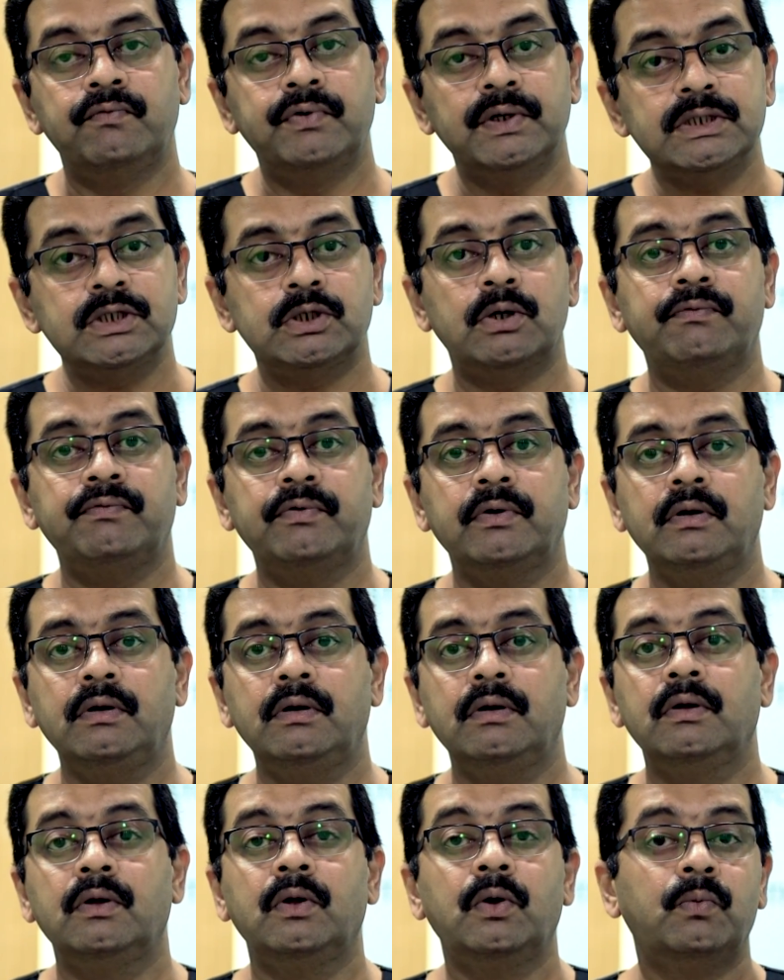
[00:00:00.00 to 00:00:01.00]
First of
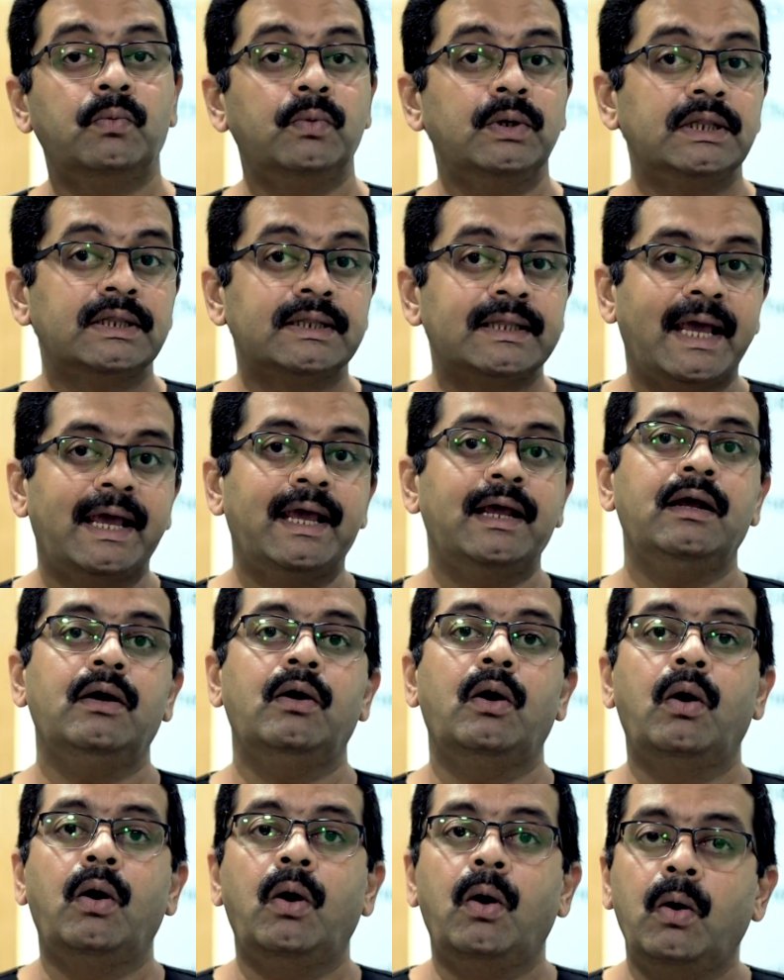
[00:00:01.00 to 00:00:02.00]
all, we thank
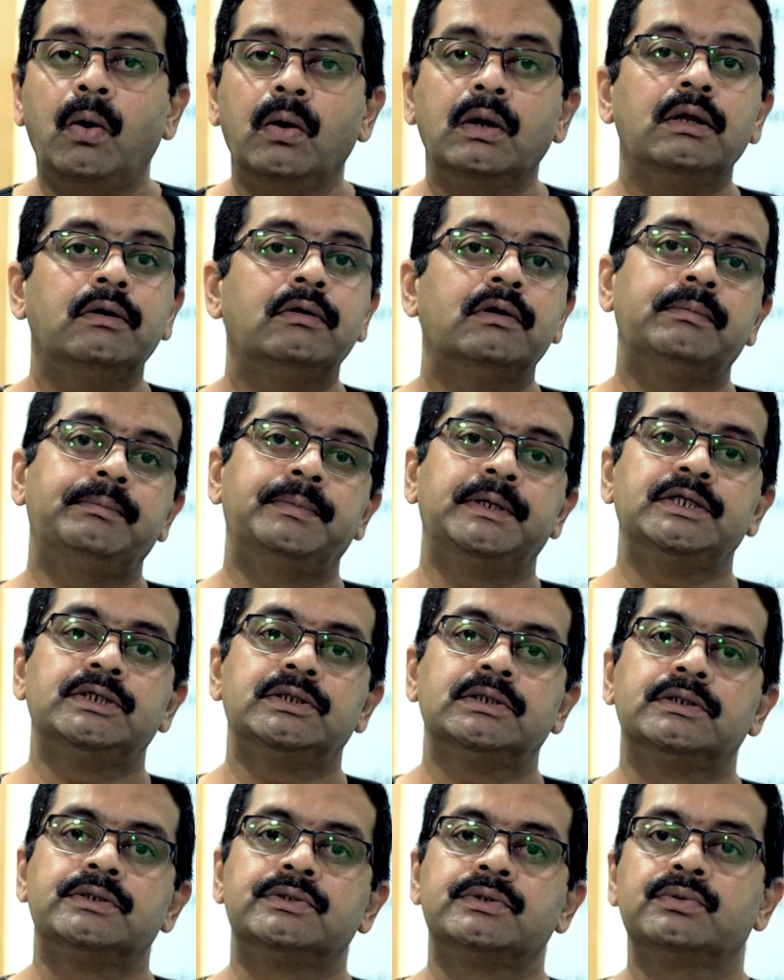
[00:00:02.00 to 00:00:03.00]
all our
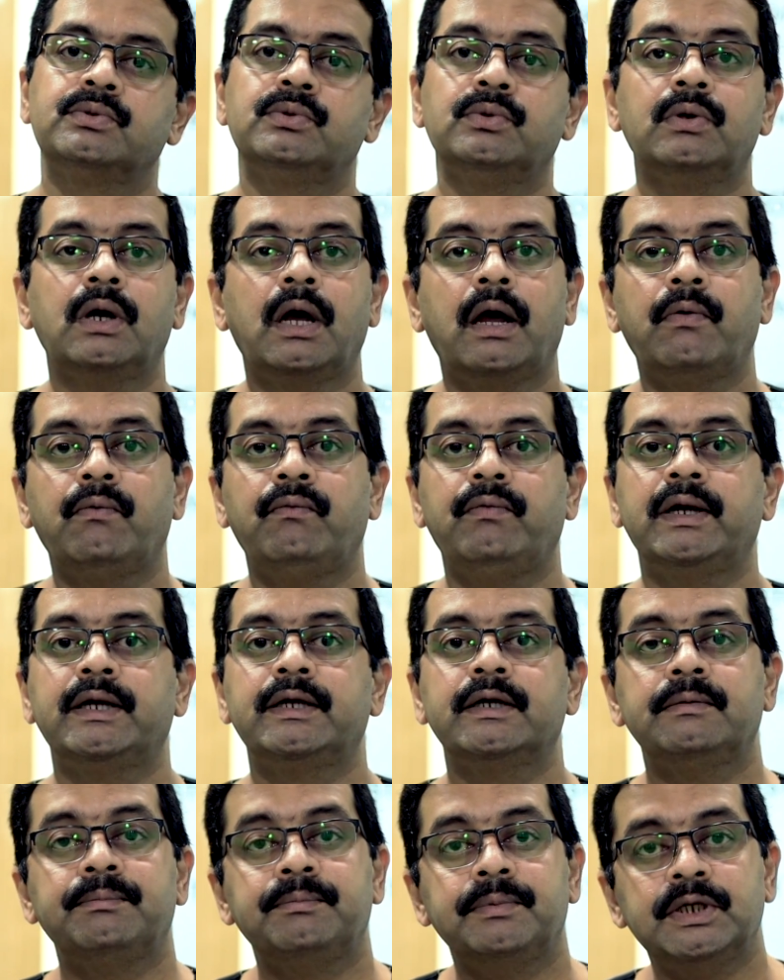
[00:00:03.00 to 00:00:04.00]
patients who have
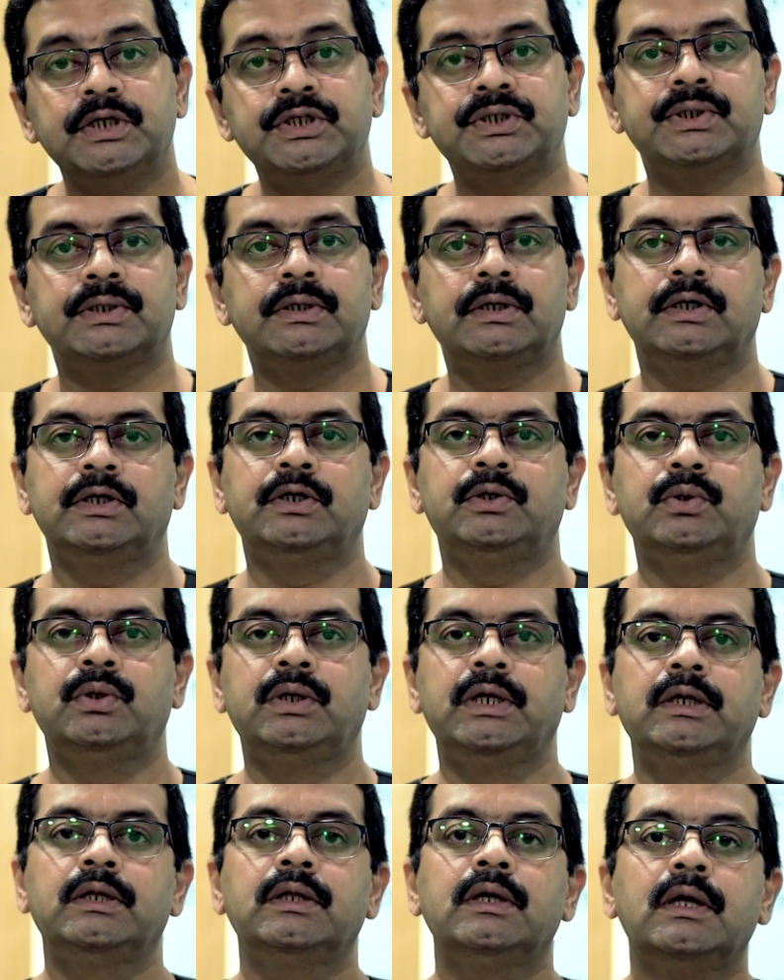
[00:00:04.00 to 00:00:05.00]
waited patiently
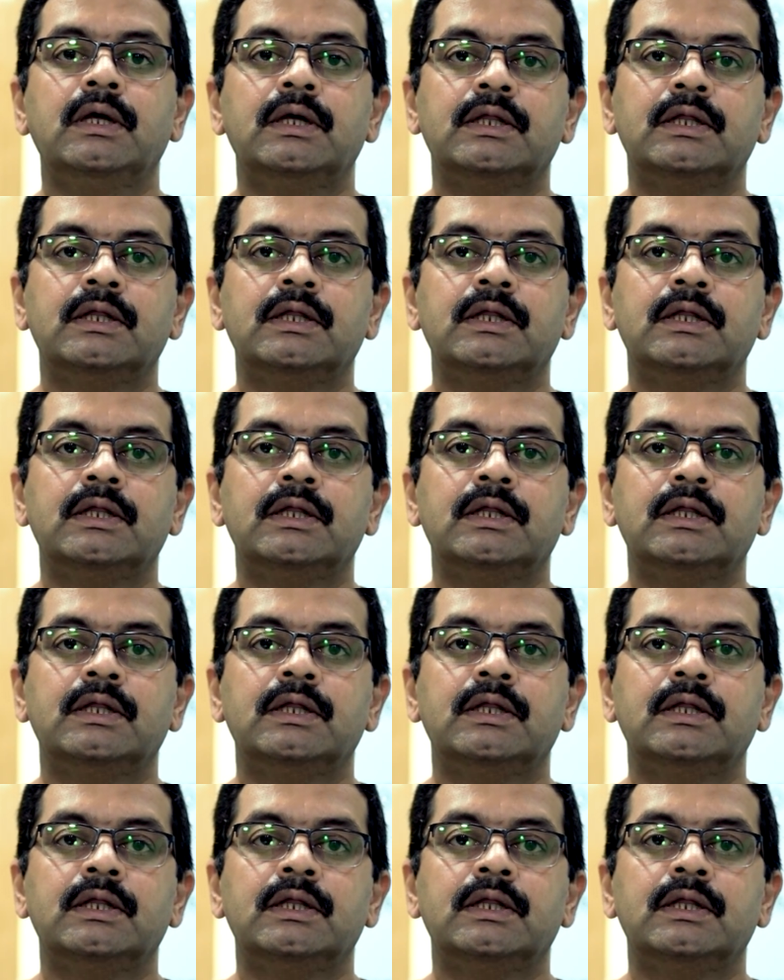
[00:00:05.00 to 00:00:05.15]
during